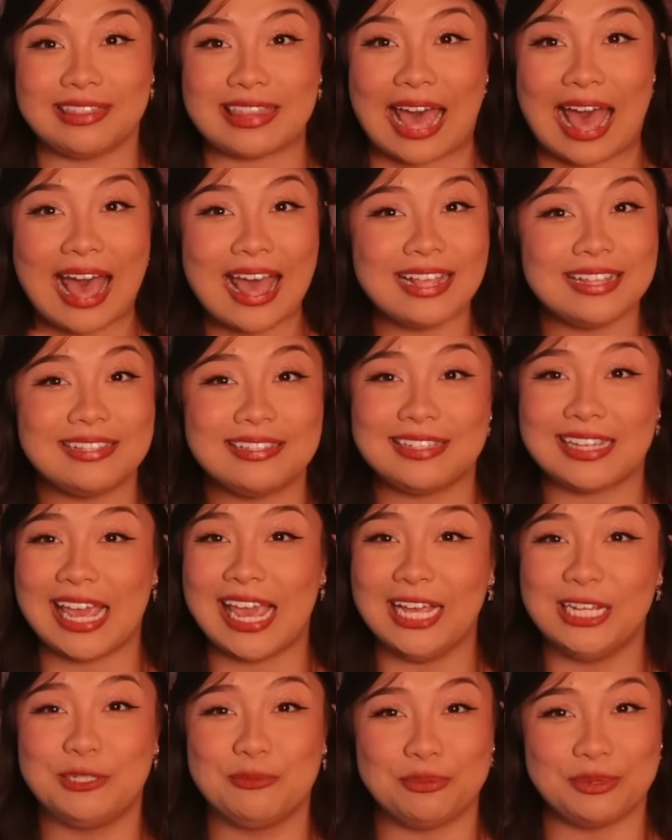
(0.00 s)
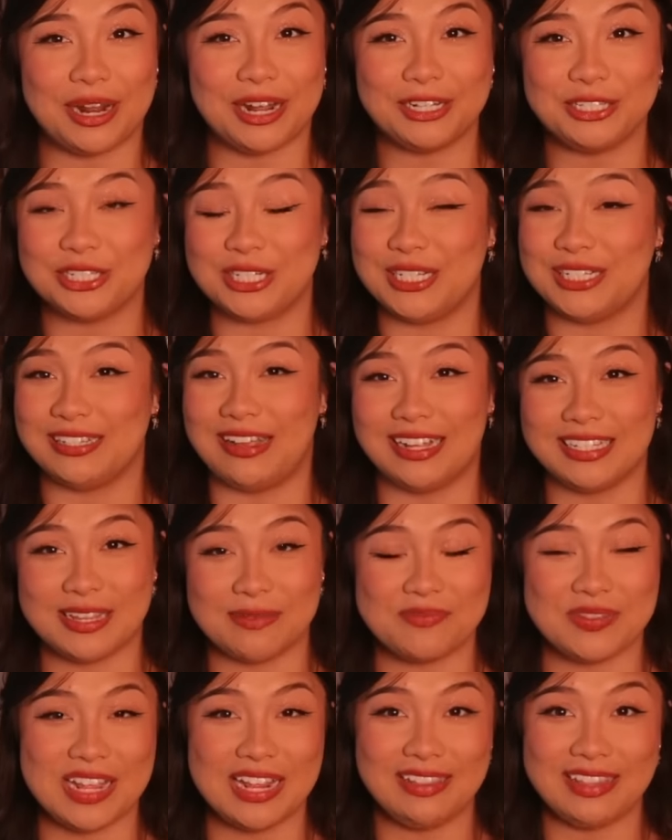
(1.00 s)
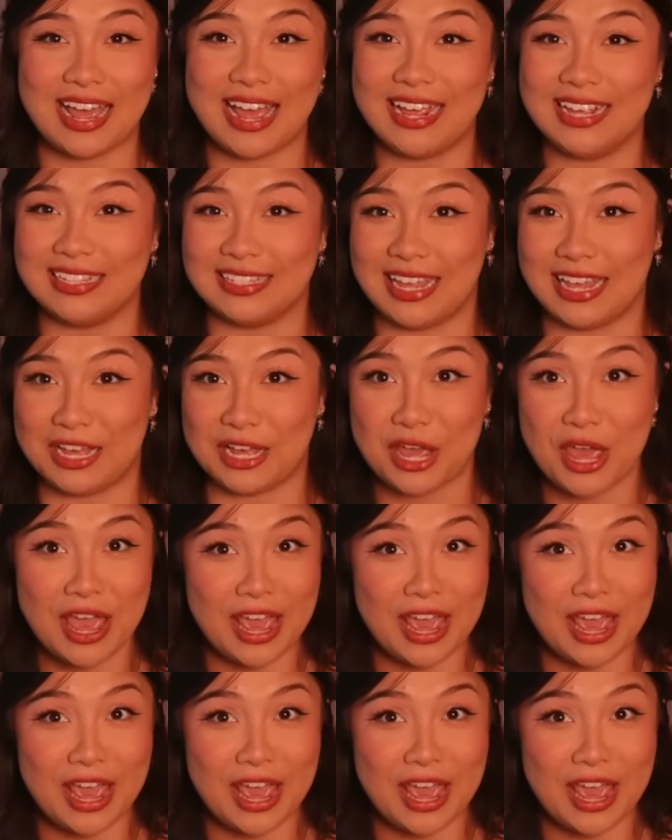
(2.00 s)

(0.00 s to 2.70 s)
that stage production is not something that is like